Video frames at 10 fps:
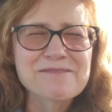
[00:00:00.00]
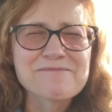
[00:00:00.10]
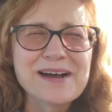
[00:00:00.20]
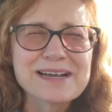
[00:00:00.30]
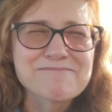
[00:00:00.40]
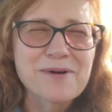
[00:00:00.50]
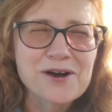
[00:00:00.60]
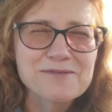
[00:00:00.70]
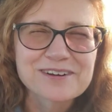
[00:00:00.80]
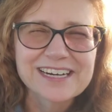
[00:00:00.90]
are my
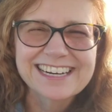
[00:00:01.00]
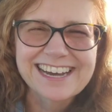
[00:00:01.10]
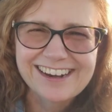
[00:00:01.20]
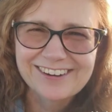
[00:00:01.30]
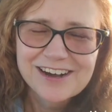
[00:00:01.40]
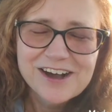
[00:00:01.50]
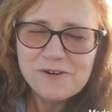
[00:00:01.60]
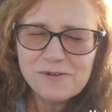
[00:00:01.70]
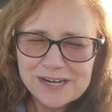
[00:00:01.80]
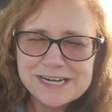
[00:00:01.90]
mom right now.
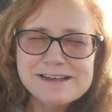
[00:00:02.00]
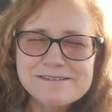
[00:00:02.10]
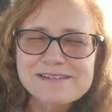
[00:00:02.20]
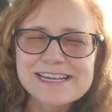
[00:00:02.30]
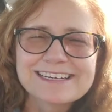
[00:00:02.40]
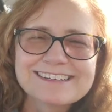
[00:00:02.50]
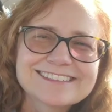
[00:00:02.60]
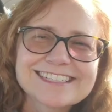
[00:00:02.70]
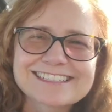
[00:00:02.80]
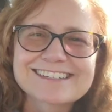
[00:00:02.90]
What do you mean
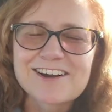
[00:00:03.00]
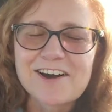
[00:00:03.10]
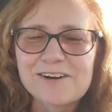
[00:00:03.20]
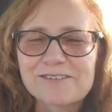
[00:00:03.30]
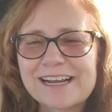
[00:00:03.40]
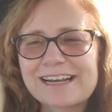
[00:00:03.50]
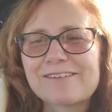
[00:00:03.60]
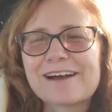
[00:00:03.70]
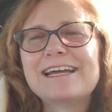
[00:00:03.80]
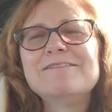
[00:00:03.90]
you didn't go right
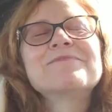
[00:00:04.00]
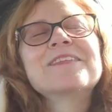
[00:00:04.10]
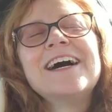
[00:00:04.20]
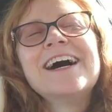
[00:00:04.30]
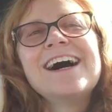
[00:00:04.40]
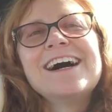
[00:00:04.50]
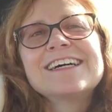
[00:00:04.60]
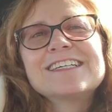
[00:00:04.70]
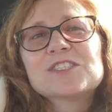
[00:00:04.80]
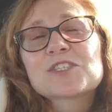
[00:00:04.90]
away?
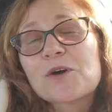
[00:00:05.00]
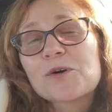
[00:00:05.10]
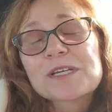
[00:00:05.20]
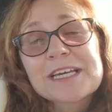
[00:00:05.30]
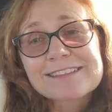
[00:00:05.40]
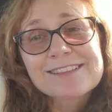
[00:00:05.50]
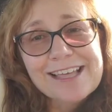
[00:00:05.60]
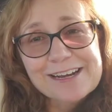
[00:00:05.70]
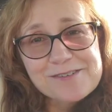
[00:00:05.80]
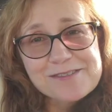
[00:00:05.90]
So you get the
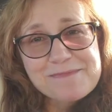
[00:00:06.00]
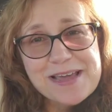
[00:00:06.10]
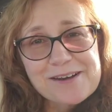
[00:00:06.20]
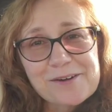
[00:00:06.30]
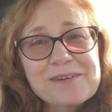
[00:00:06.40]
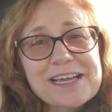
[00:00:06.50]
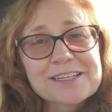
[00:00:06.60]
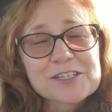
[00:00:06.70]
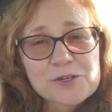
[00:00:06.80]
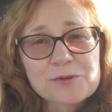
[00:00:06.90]
letter in the mail,
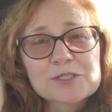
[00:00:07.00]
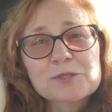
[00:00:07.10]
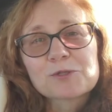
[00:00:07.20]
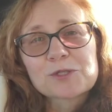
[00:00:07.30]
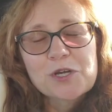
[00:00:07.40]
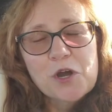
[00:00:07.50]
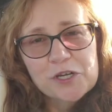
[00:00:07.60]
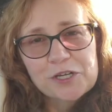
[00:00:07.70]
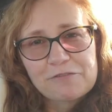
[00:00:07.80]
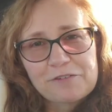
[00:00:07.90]
and you are supposed to
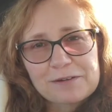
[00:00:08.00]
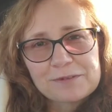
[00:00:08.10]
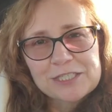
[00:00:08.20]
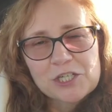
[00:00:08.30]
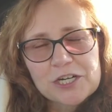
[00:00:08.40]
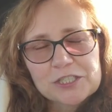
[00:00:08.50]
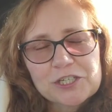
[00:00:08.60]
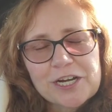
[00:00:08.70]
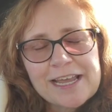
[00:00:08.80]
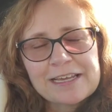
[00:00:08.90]
call your family
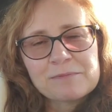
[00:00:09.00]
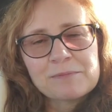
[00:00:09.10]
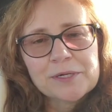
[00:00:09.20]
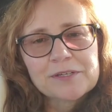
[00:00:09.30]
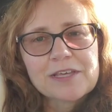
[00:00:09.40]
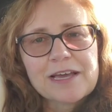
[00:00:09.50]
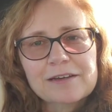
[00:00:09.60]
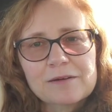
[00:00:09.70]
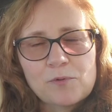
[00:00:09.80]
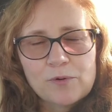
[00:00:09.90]
doctor and book
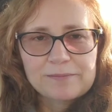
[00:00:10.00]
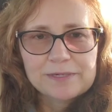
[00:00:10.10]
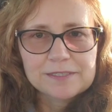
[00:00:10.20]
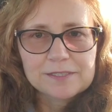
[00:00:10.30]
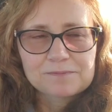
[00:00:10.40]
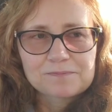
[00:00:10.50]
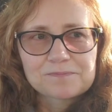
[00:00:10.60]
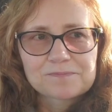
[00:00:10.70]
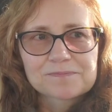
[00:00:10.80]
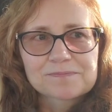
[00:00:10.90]
that appointment.
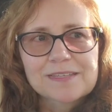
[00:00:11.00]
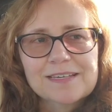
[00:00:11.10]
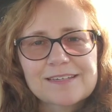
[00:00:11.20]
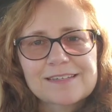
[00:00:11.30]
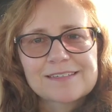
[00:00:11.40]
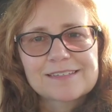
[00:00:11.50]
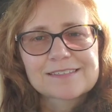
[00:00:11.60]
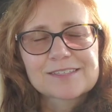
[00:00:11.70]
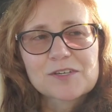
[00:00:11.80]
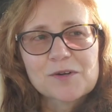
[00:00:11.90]

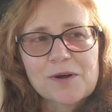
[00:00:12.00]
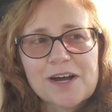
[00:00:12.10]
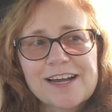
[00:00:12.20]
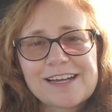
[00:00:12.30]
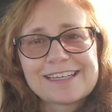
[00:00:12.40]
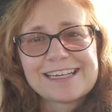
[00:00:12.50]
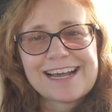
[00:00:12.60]
And so I